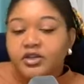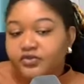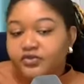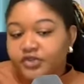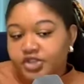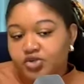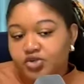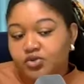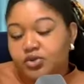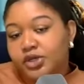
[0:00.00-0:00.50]

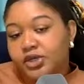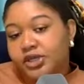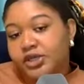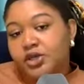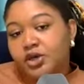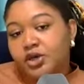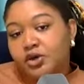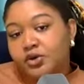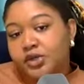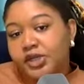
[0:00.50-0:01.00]
Visual
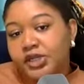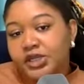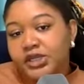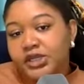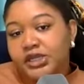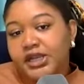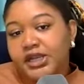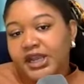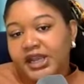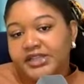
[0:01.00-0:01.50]
encoding
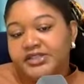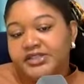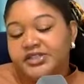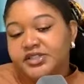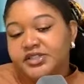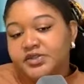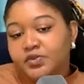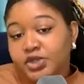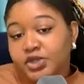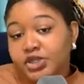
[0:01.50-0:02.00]

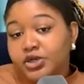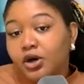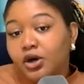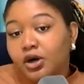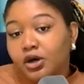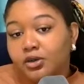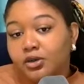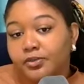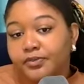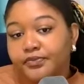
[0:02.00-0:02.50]
enhances
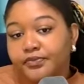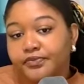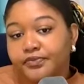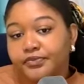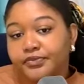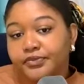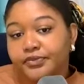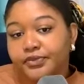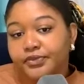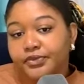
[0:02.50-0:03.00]
recall,
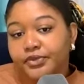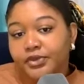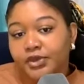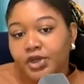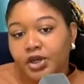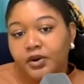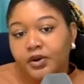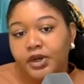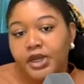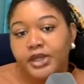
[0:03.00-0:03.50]

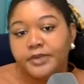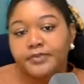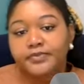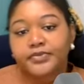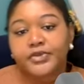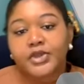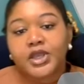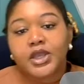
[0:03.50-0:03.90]
all right?